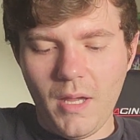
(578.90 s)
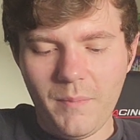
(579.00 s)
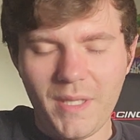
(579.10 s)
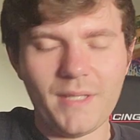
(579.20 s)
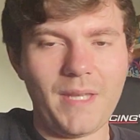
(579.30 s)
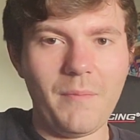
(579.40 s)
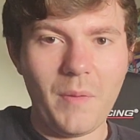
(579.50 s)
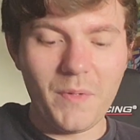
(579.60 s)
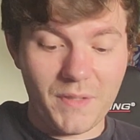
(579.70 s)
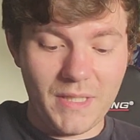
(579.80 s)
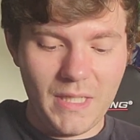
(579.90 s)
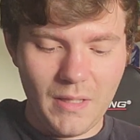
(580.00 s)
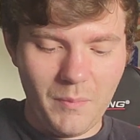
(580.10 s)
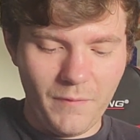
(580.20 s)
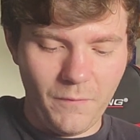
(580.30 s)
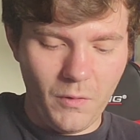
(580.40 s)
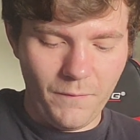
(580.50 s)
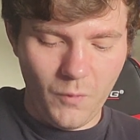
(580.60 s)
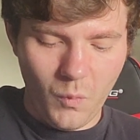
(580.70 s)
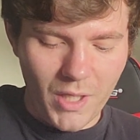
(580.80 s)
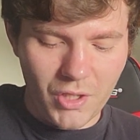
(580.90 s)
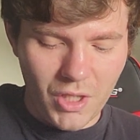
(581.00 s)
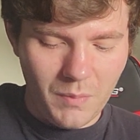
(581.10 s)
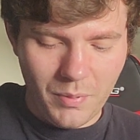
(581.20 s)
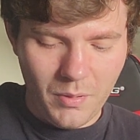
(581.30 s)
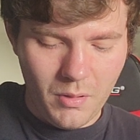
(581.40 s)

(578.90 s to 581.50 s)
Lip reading: Because I remember seeing them before for way cheap.